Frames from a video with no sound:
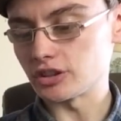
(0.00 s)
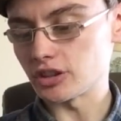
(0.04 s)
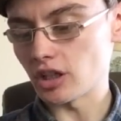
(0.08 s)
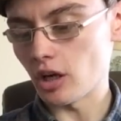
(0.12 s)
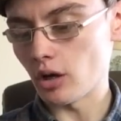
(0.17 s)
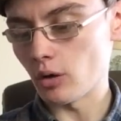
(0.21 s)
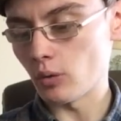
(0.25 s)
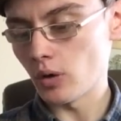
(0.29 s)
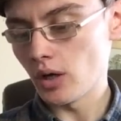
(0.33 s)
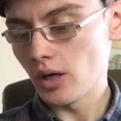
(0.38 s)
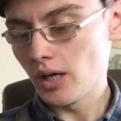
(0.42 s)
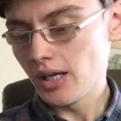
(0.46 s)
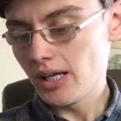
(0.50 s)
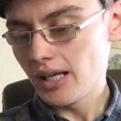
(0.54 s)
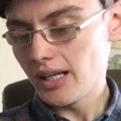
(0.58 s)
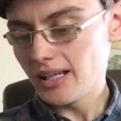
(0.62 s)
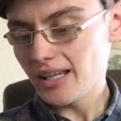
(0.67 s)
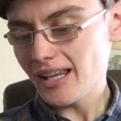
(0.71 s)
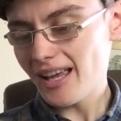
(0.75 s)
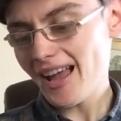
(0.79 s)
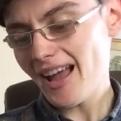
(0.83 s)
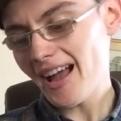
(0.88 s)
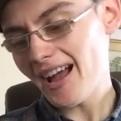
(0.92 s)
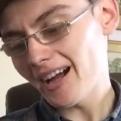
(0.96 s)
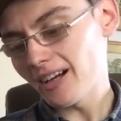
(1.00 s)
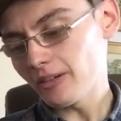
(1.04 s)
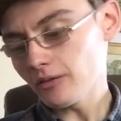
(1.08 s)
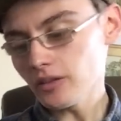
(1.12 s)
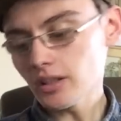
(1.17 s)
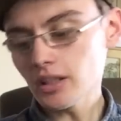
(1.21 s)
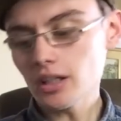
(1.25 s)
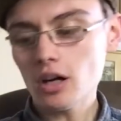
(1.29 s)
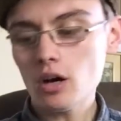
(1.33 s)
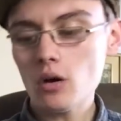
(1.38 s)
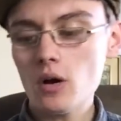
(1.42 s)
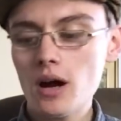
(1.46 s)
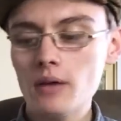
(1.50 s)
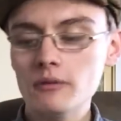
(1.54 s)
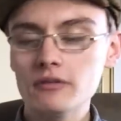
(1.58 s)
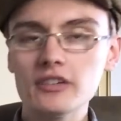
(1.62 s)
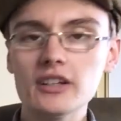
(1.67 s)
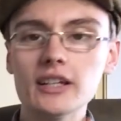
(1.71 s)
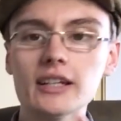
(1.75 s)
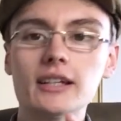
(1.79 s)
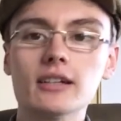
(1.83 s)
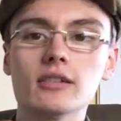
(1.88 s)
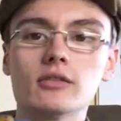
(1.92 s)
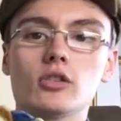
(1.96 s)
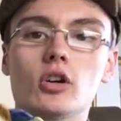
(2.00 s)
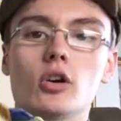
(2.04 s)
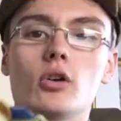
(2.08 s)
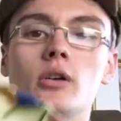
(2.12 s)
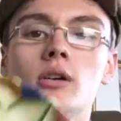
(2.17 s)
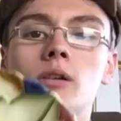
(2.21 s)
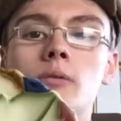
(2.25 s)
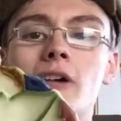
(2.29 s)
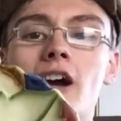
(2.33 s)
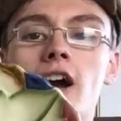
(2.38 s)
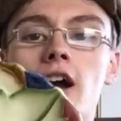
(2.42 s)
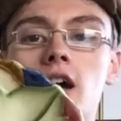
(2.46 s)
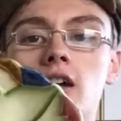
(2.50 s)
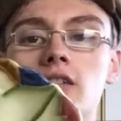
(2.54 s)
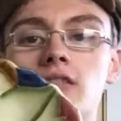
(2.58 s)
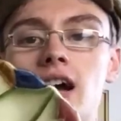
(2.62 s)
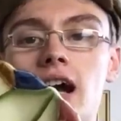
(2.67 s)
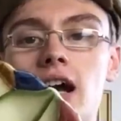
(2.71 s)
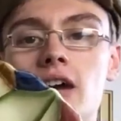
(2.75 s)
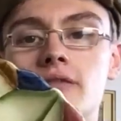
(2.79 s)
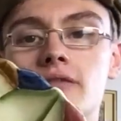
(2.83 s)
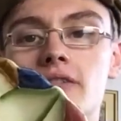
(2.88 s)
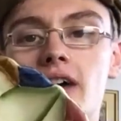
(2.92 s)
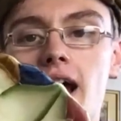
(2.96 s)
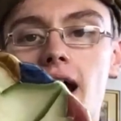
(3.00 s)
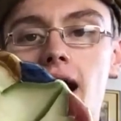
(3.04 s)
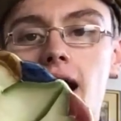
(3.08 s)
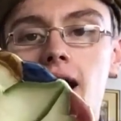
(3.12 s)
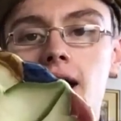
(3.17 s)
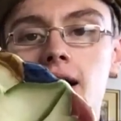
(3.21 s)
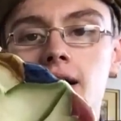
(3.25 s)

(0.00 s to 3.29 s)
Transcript: So, yeah, you know, I'm thinking of going about around that,